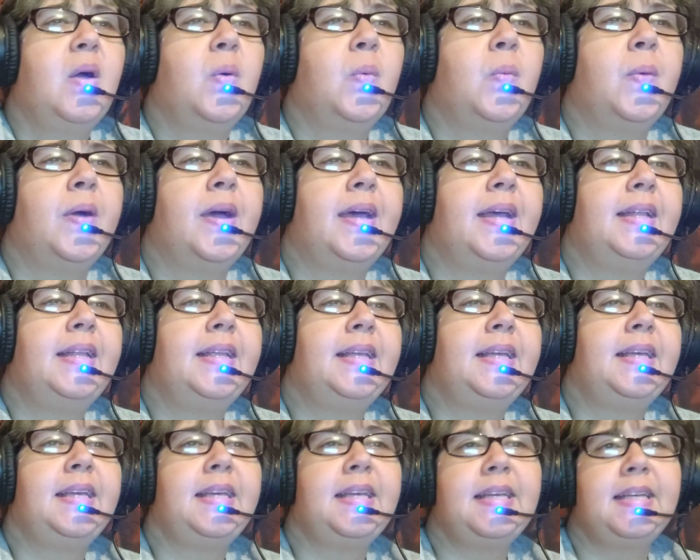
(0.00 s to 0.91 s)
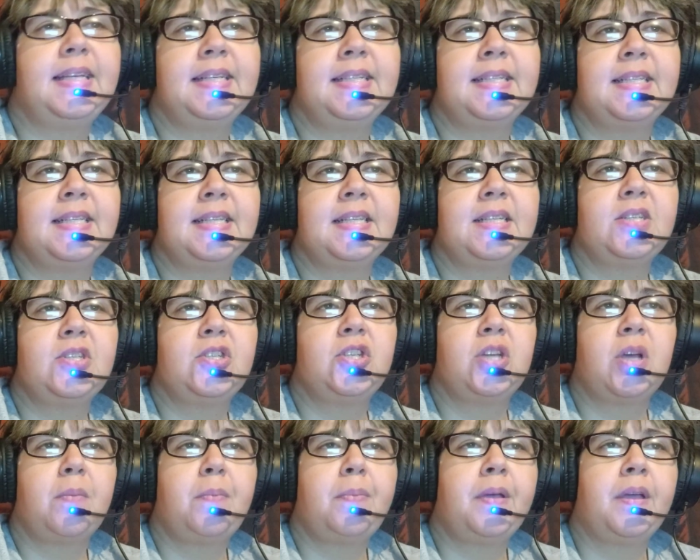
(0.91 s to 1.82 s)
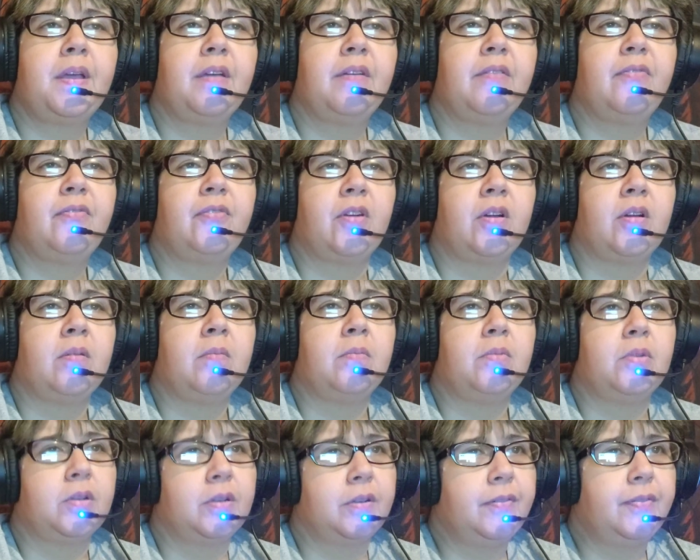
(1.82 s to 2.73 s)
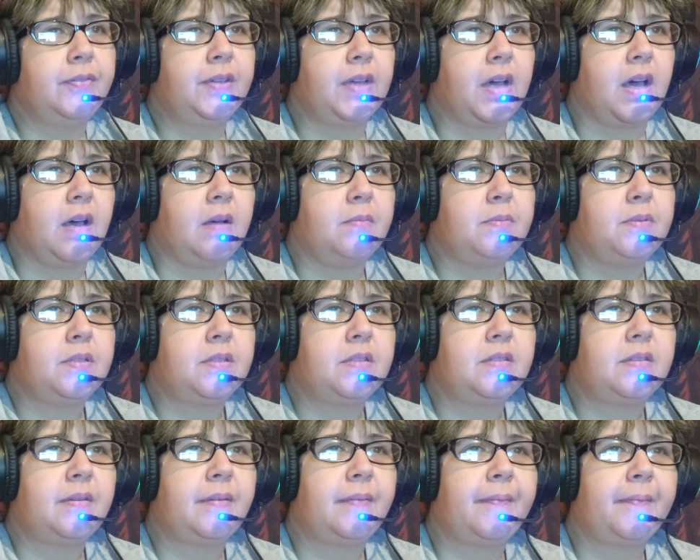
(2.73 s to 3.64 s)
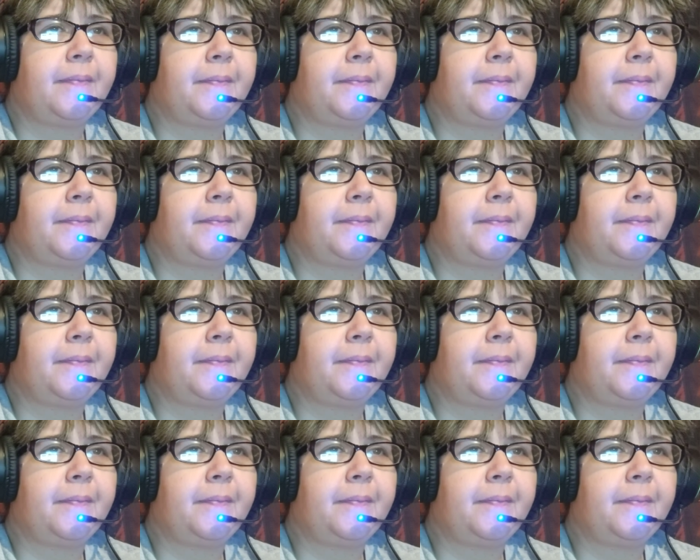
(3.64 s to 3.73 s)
when he isn't jumping from rooftops.